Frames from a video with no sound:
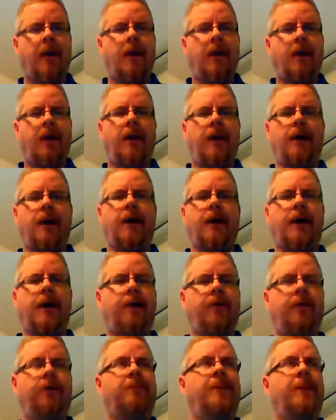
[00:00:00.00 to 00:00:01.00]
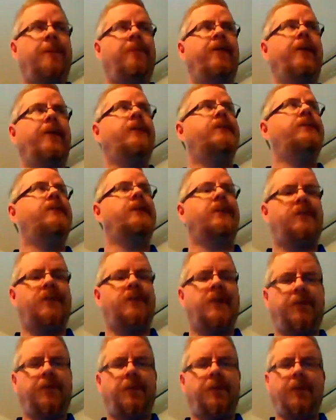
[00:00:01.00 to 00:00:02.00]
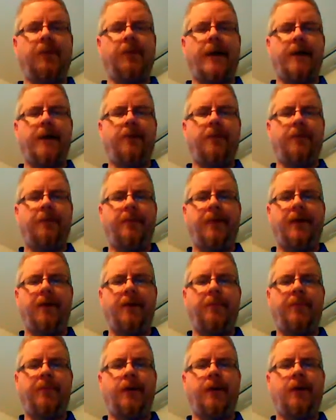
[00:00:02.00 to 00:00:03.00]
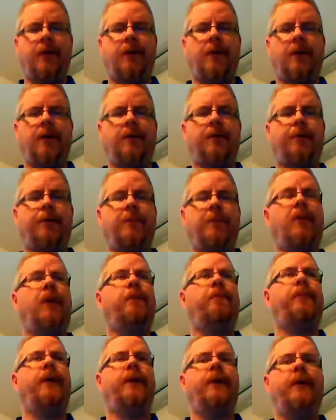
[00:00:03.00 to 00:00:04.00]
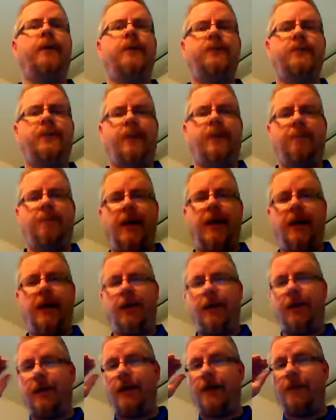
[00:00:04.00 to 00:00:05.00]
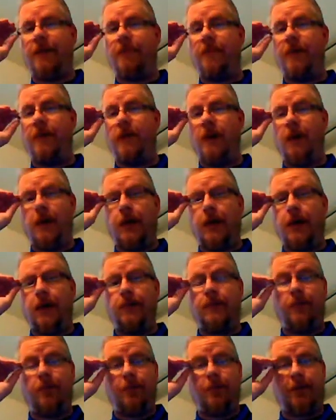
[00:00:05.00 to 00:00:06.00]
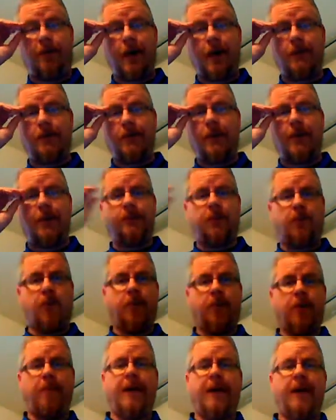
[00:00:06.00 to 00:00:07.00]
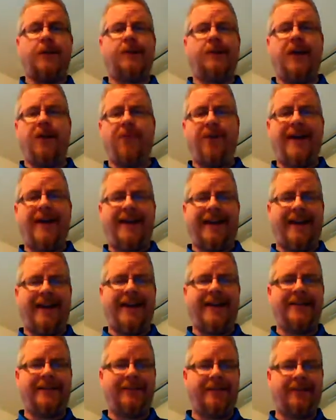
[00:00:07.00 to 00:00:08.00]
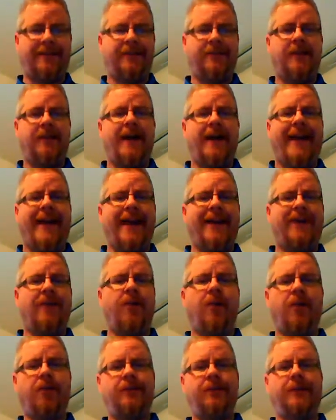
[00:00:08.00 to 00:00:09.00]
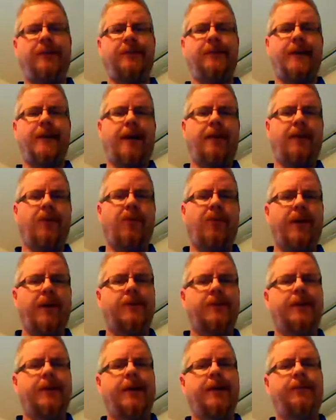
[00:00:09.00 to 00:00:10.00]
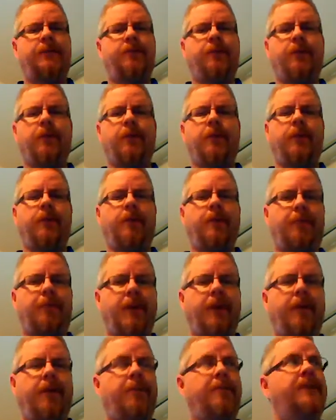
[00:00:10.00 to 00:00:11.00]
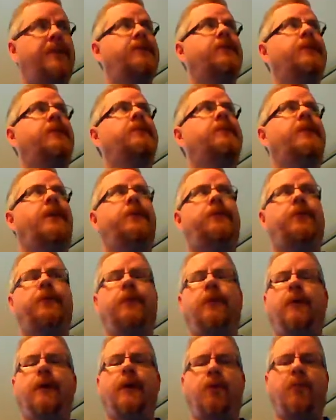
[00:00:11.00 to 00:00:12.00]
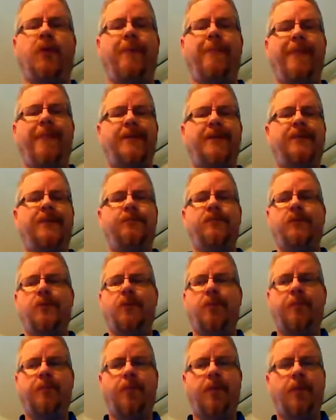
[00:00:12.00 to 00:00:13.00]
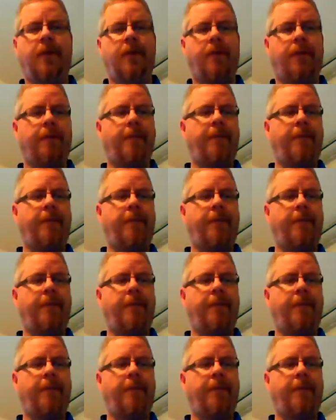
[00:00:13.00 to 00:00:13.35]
He has been very successful at developing football players and making them into franchise quarterbacks. He recognizes and knows exactly what it takes for the player to be successful and what makes him so important.